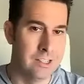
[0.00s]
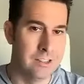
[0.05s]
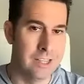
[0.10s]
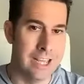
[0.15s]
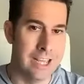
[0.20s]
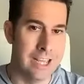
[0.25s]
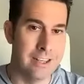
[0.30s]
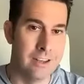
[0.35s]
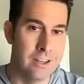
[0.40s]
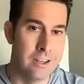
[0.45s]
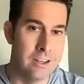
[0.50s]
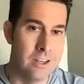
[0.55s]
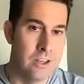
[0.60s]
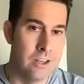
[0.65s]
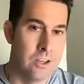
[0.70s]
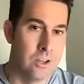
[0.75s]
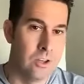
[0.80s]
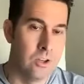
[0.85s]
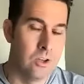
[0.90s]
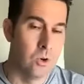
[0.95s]
like
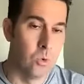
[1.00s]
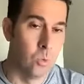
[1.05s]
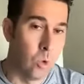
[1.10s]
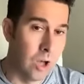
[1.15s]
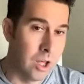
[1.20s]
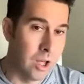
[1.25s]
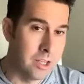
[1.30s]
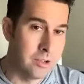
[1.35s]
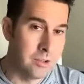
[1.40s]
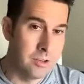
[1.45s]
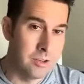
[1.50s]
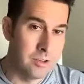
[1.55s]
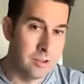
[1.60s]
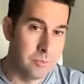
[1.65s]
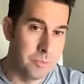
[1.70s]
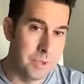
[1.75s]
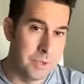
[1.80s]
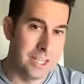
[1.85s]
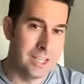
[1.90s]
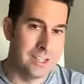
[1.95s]
one
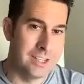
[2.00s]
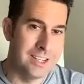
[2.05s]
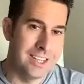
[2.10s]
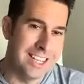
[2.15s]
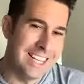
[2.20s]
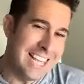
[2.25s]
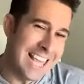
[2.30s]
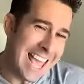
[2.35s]
being,